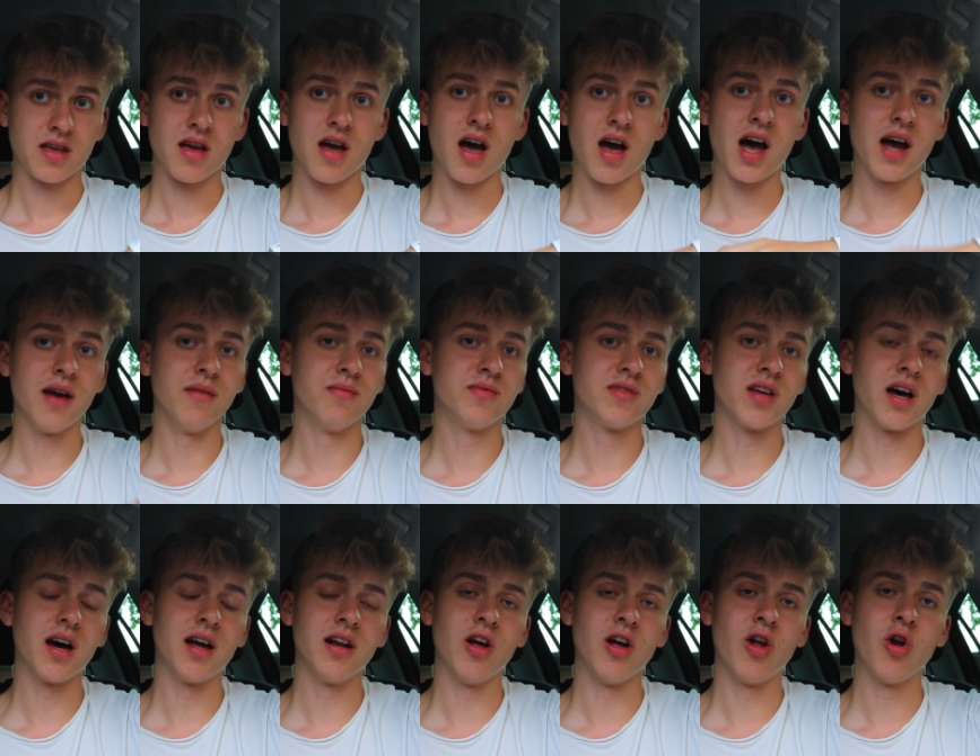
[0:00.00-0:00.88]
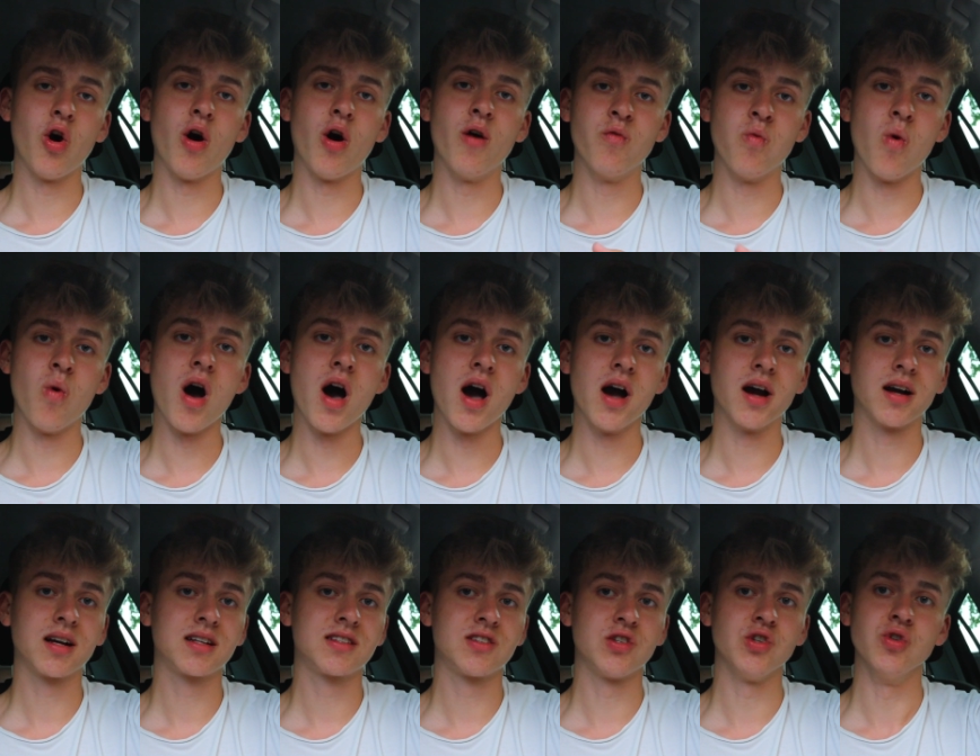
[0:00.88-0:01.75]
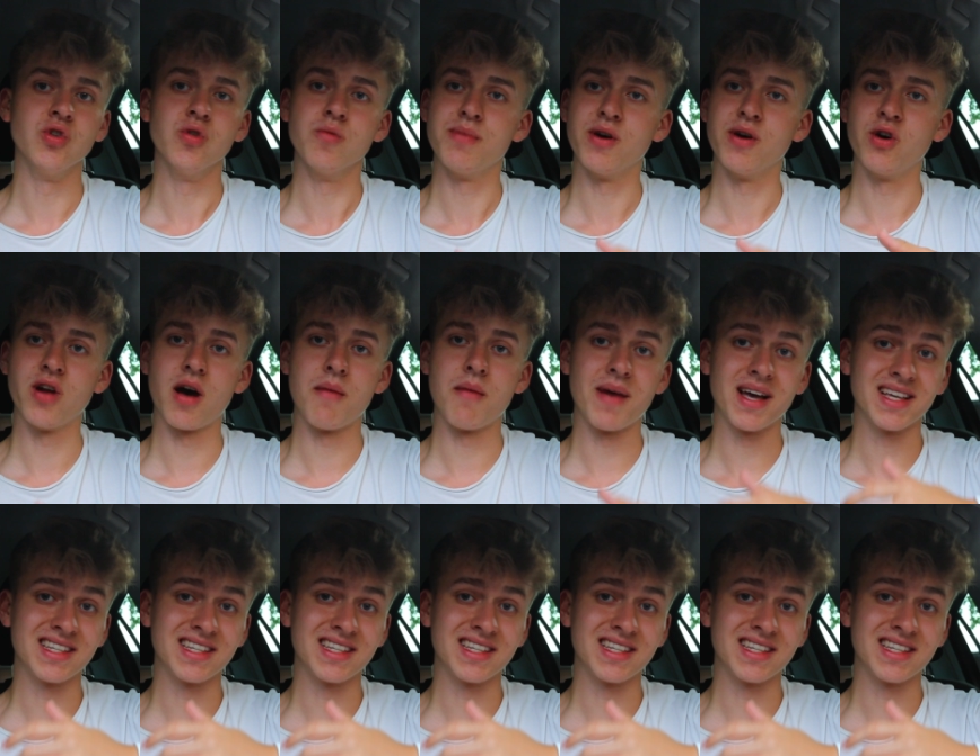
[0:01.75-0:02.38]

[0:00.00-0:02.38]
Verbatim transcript: I've done a lot of work to build up my